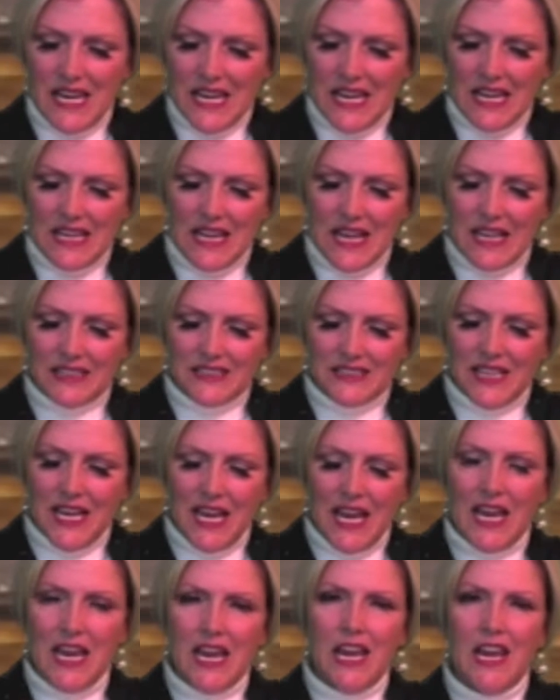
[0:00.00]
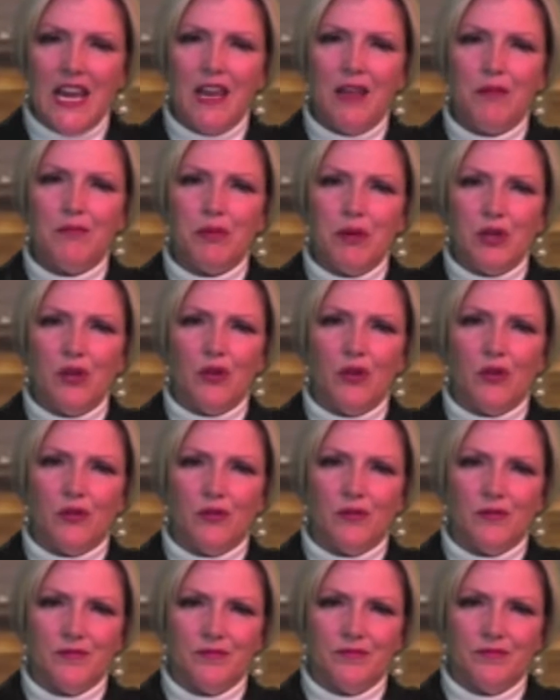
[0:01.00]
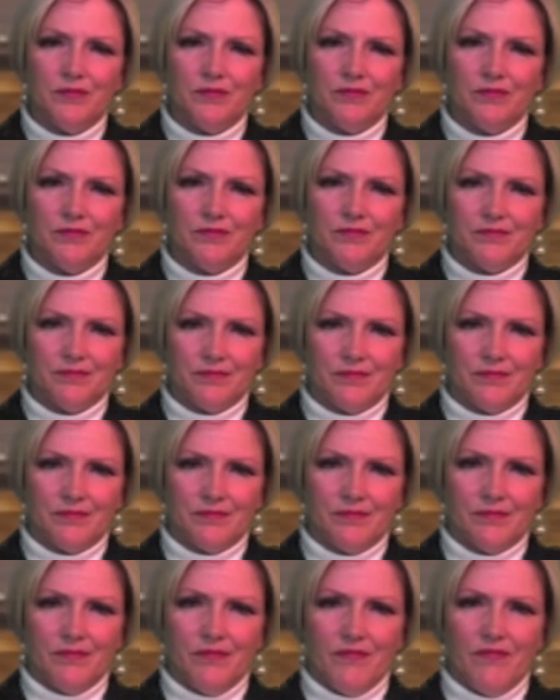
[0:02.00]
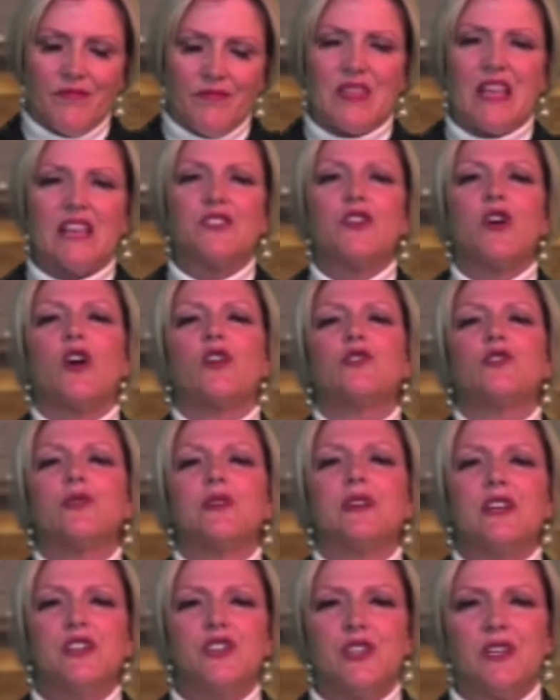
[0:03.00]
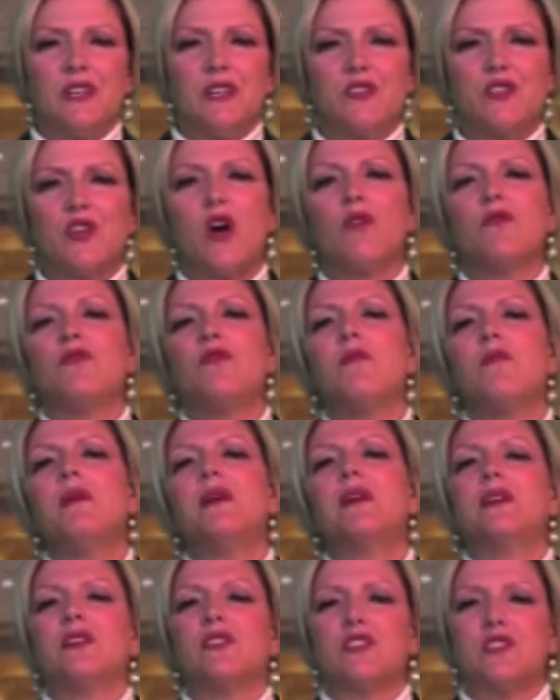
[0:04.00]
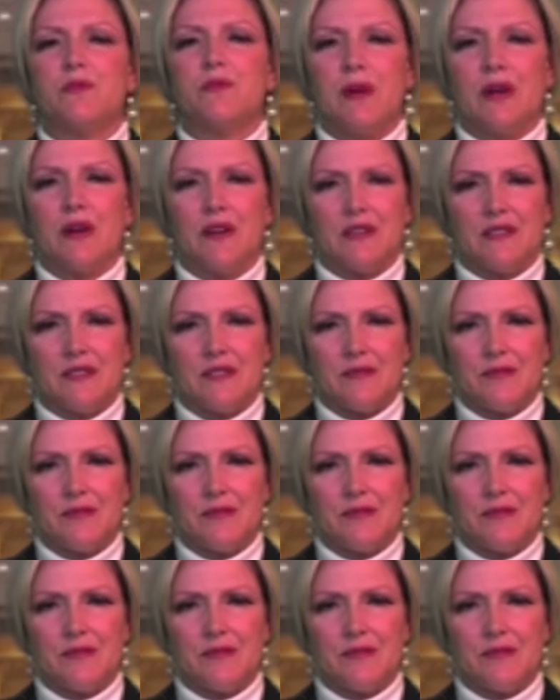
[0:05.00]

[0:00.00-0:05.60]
in that same pew, that's called tradition. It's called familiar spirit.